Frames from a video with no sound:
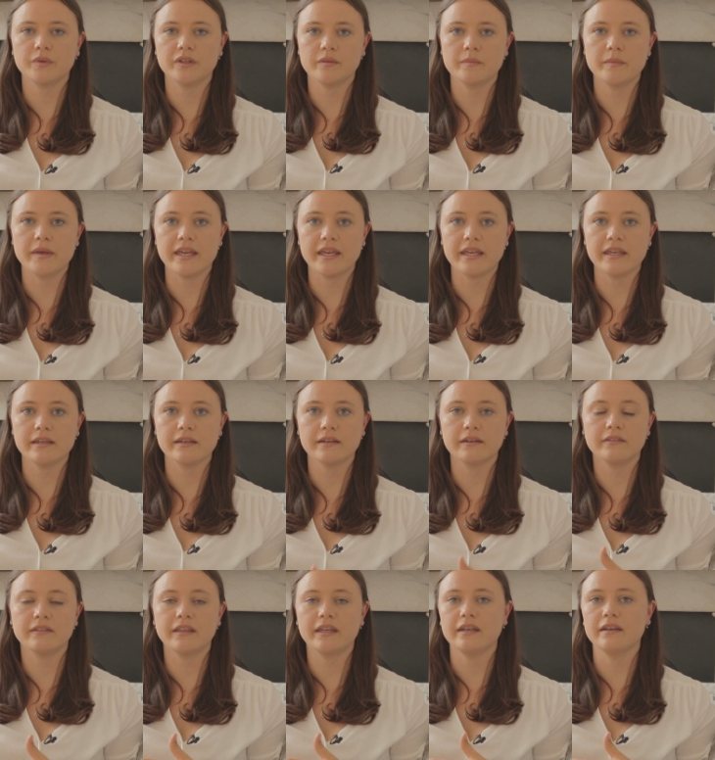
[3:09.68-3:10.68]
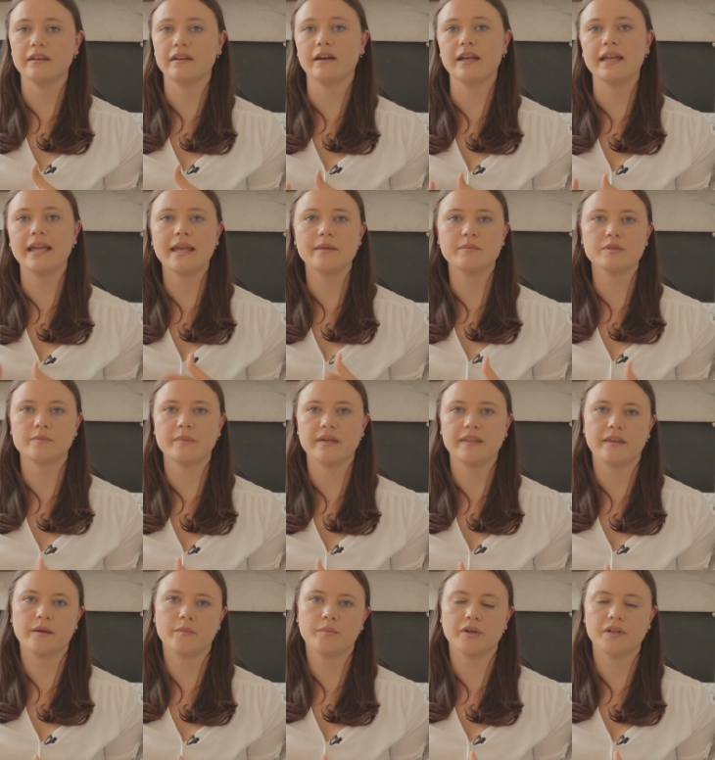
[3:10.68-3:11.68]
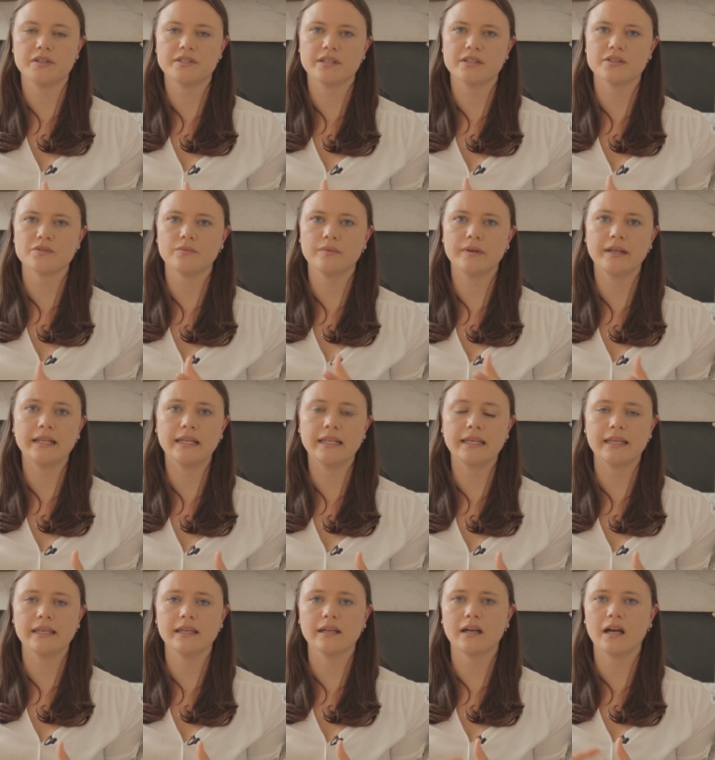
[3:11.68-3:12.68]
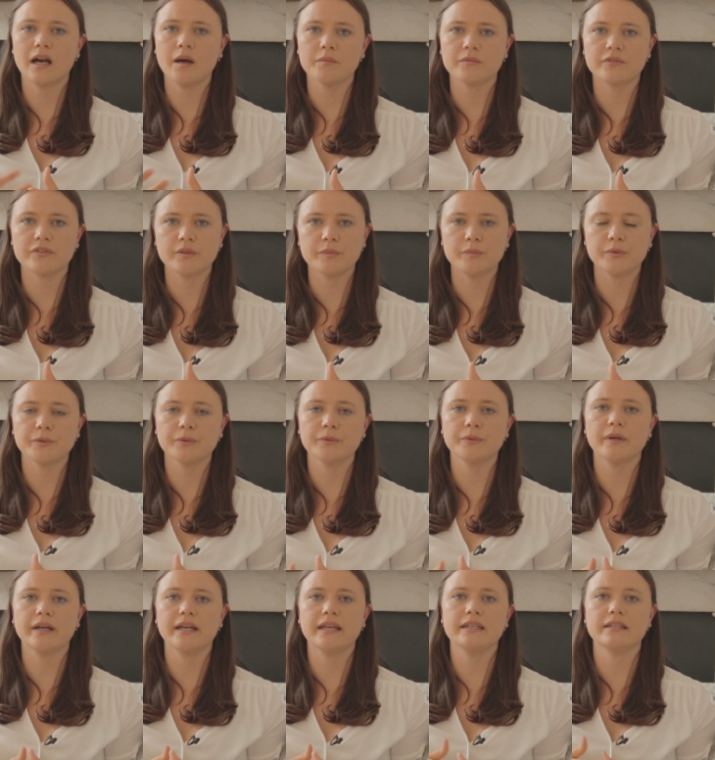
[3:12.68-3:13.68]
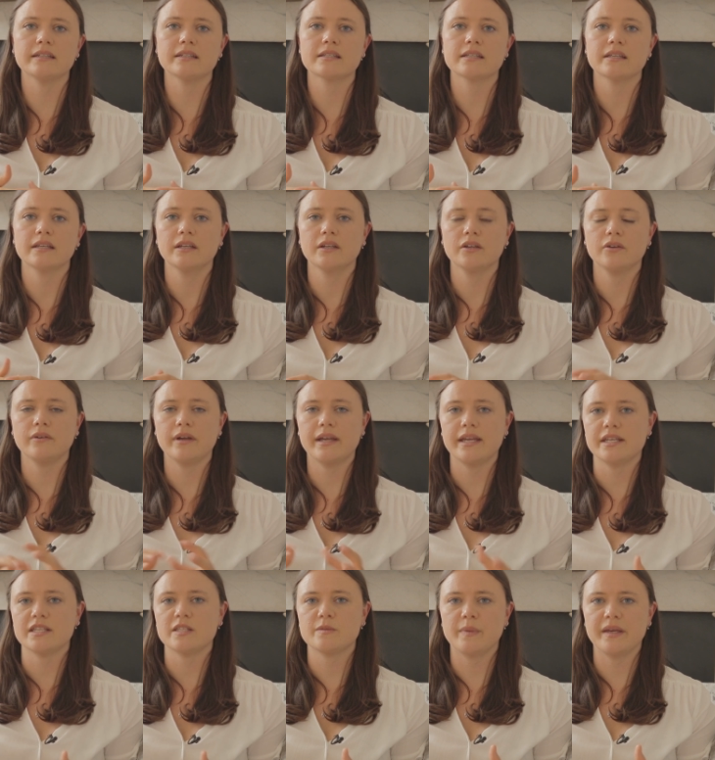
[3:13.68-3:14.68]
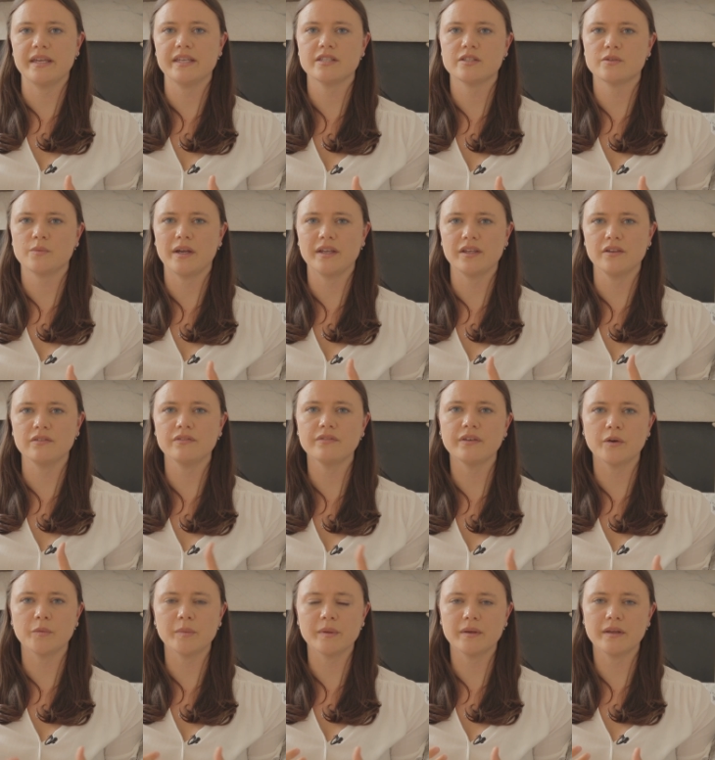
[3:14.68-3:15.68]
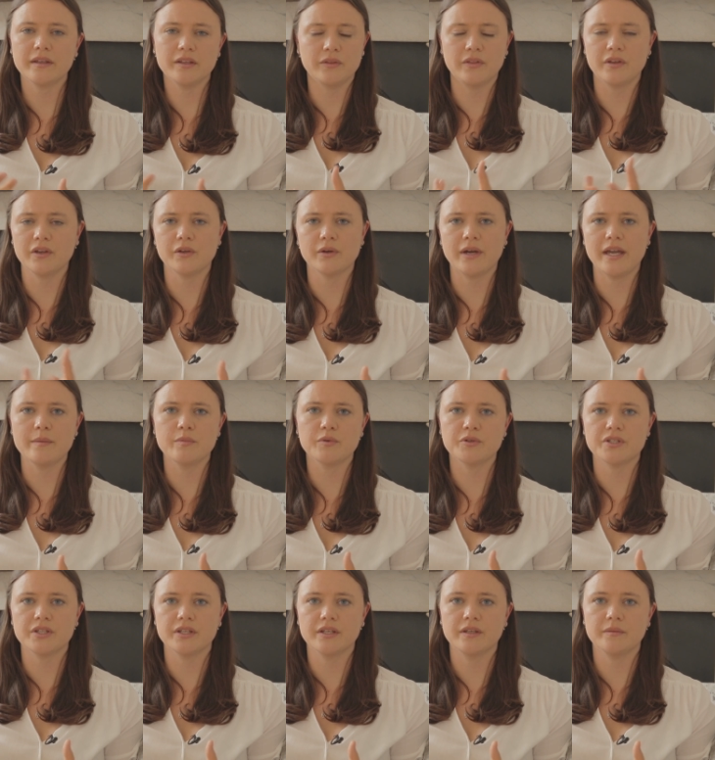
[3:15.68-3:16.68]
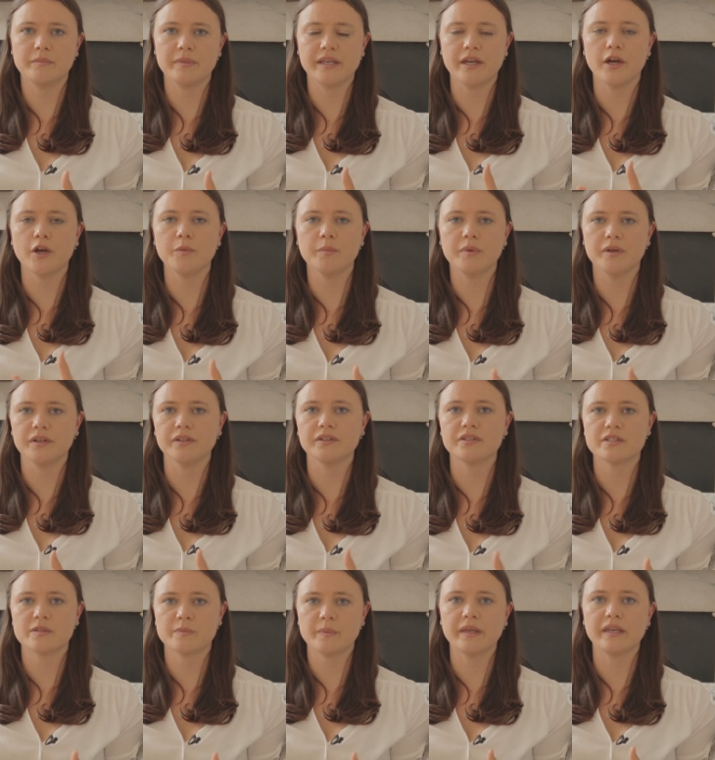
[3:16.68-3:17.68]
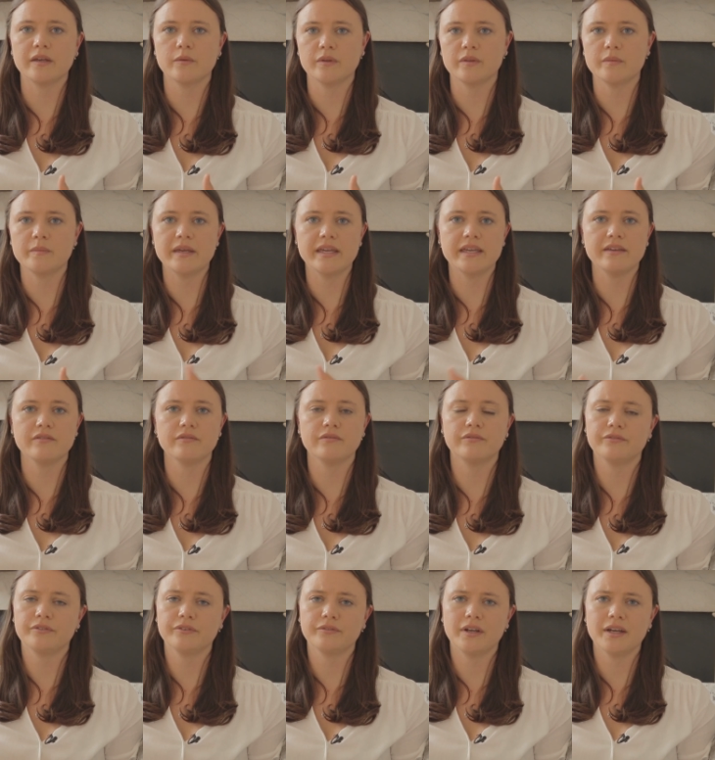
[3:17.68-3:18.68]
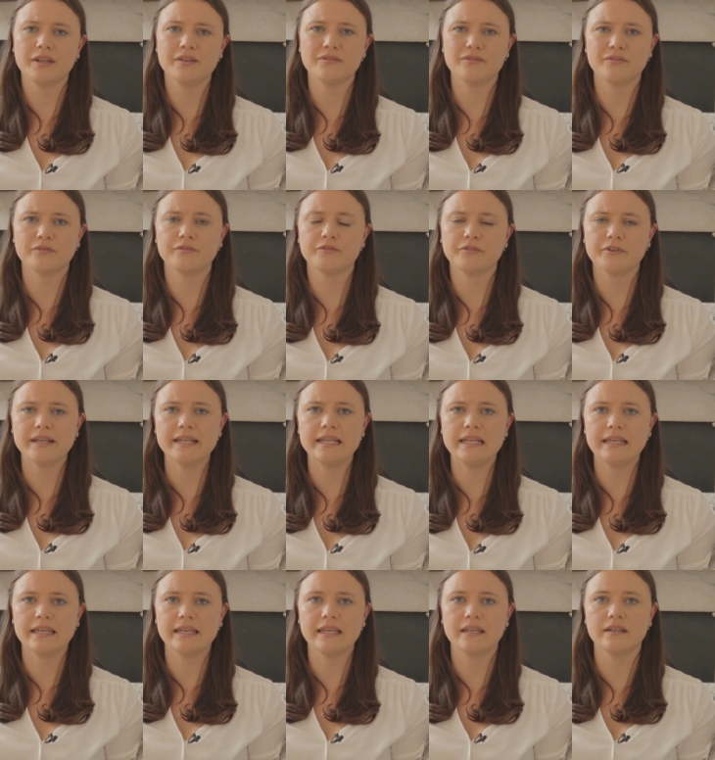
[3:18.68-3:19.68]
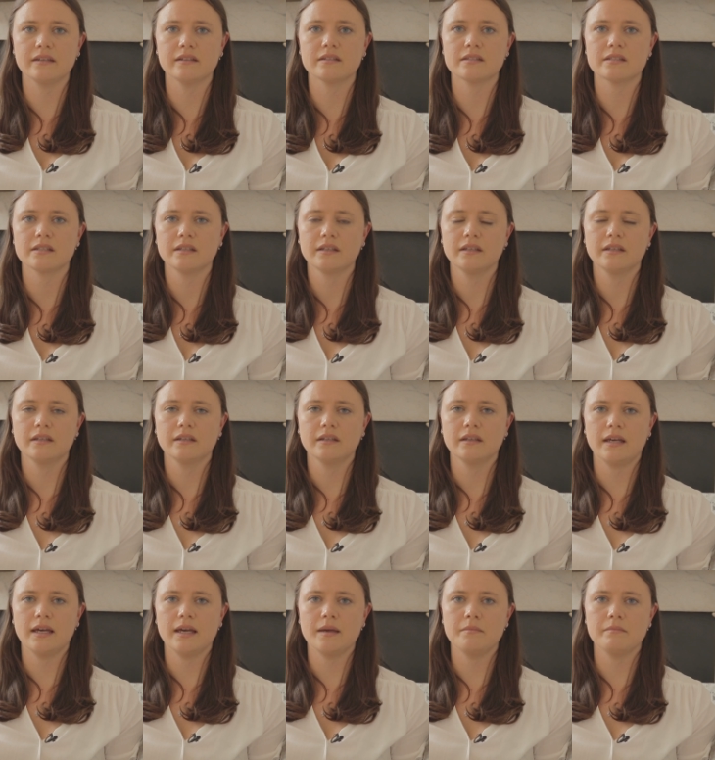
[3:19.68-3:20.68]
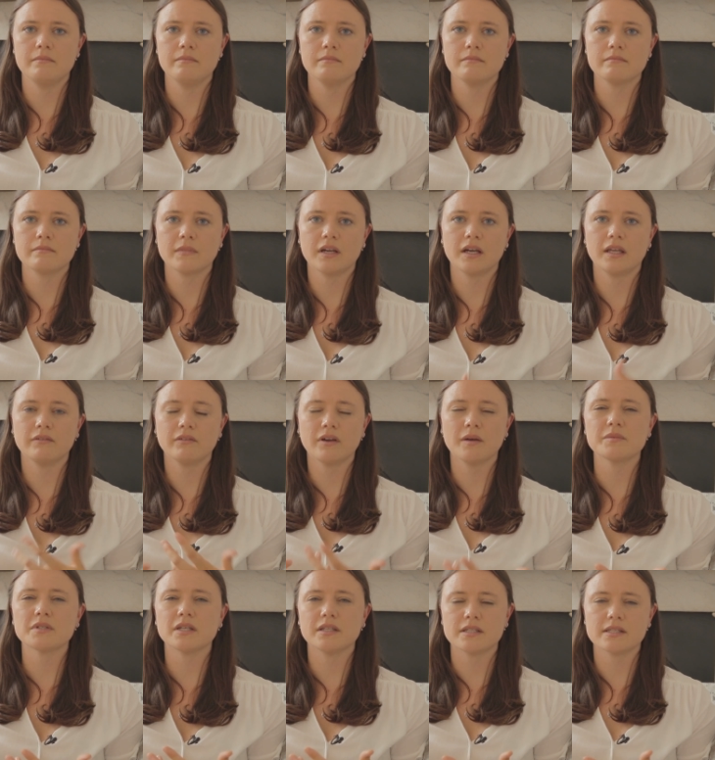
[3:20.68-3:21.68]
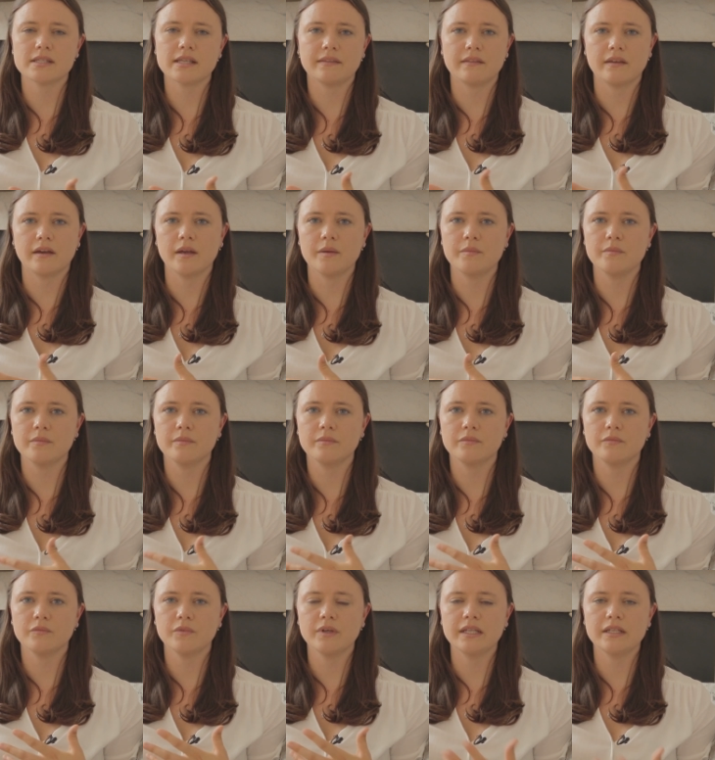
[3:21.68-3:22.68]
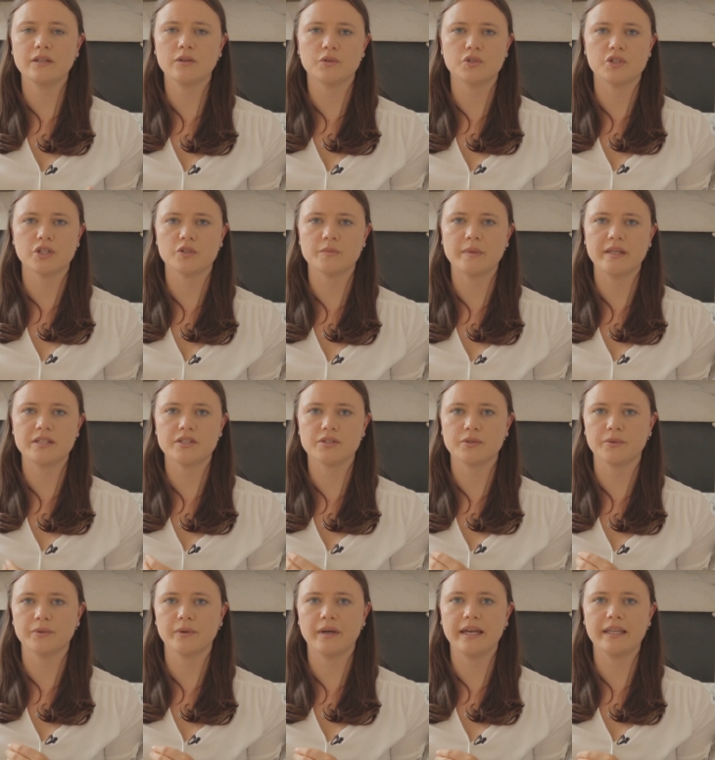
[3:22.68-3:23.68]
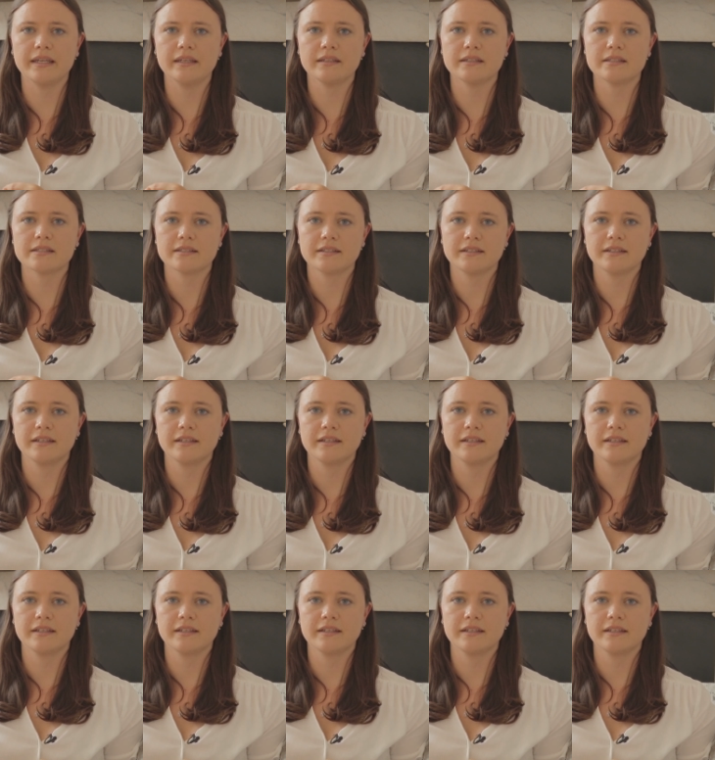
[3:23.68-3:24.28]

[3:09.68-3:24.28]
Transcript: with me, then I aim to make that process really comfortable and create a space where you feel that you're able to be open and speak with me kind of freely, and Um, kind of come to understand that I'm really non-judgmental, and